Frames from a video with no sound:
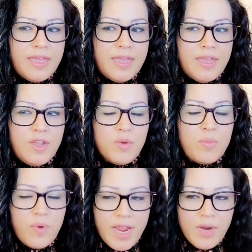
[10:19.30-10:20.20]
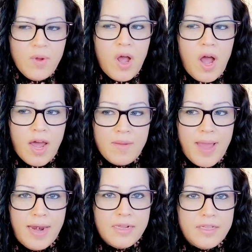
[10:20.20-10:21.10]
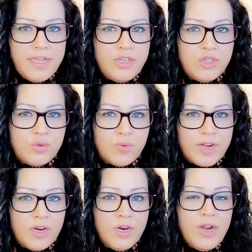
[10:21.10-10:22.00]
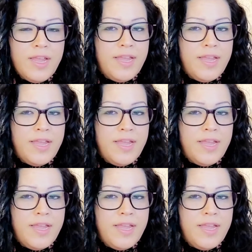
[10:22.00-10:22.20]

your brain will automatically trigger